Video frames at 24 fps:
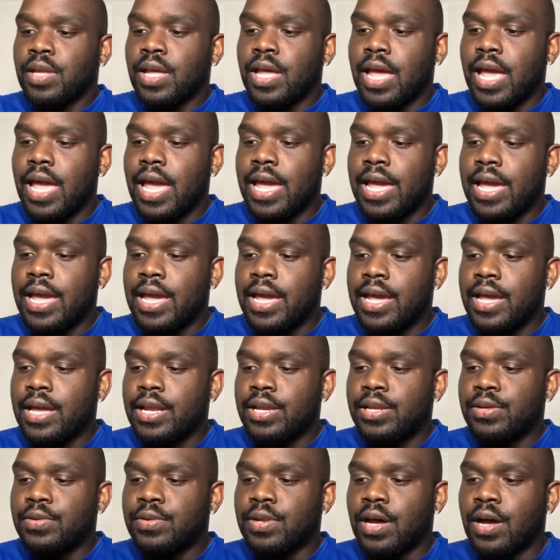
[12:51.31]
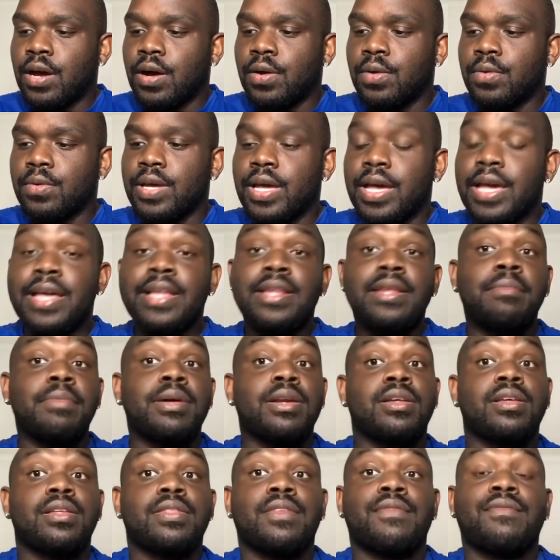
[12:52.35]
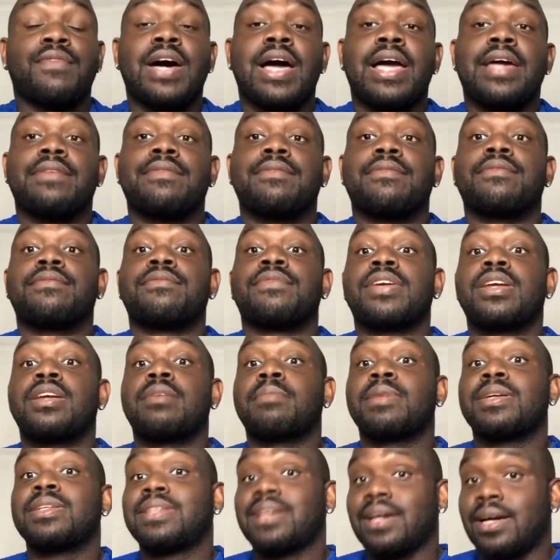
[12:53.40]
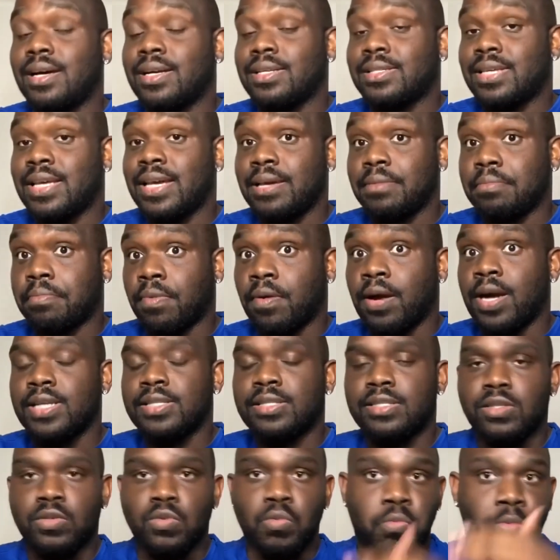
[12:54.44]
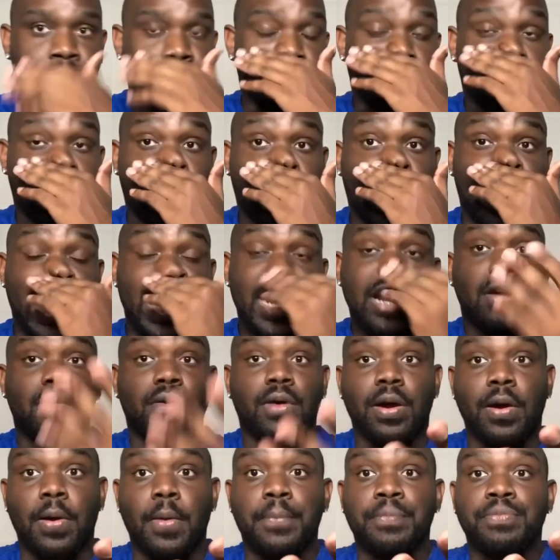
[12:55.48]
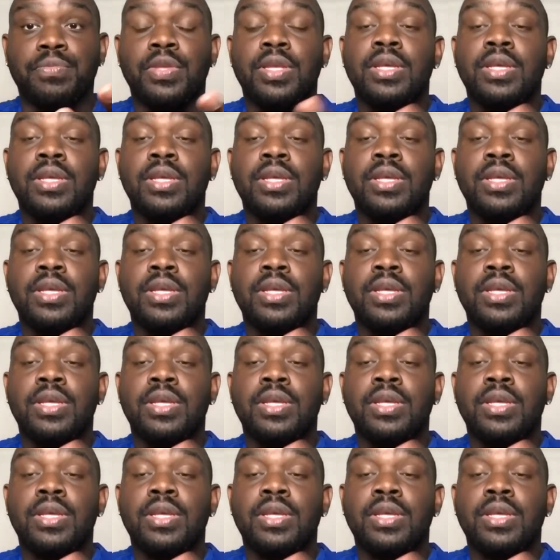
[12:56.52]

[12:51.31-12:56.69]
And, in the middle of the fight, Venema does hit Preston with her arrow.